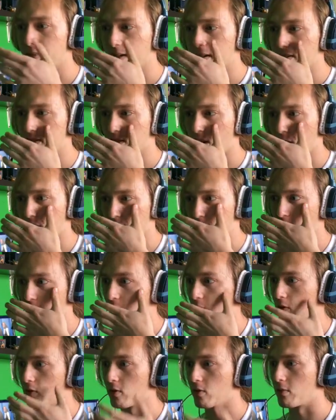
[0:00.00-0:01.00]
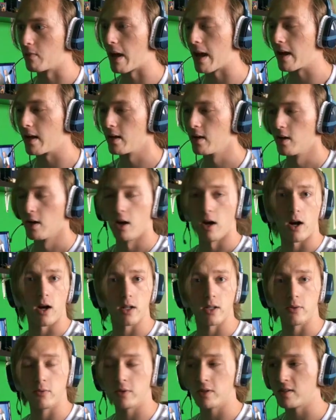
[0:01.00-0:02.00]
because Hollywood. Oh man,
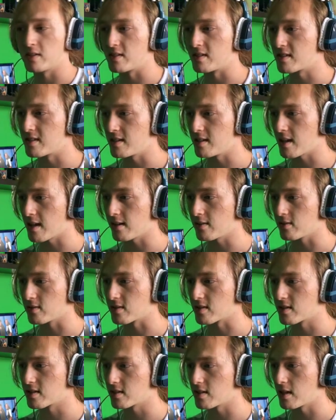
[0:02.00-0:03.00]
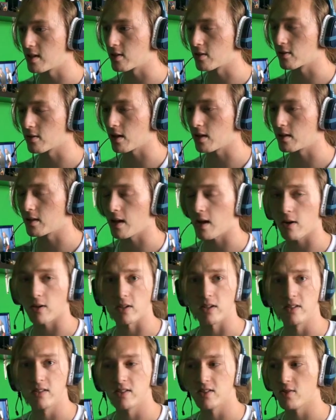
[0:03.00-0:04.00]
Hollywood. You see that little stinker right there?
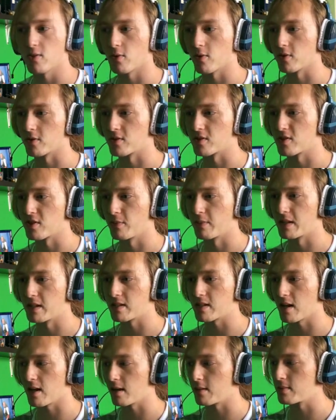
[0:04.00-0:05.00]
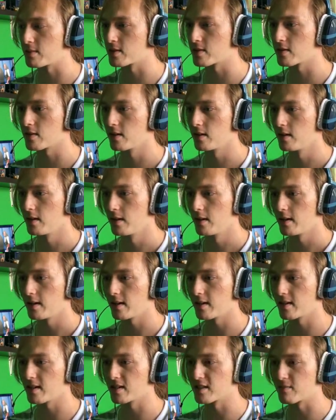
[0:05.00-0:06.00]
He scored so many times
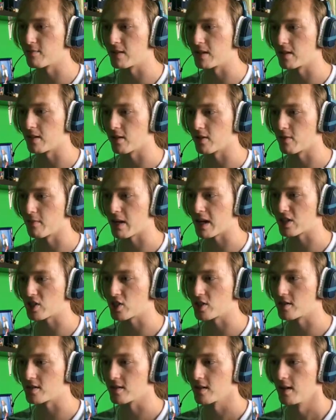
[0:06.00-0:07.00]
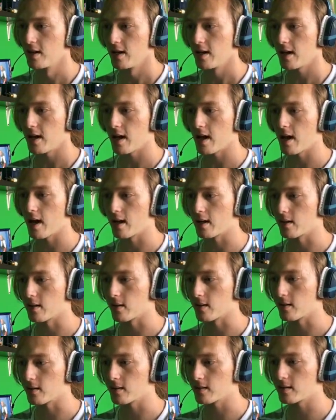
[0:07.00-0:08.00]
against me in other matches, and
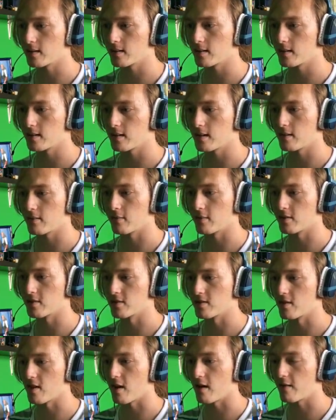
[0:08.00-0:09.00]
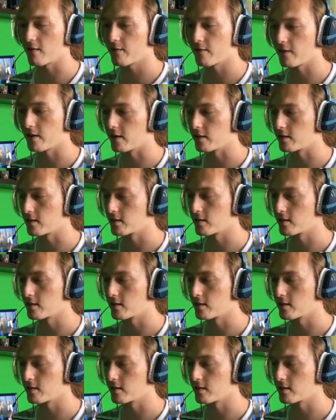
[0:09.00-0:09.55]
it was not fun.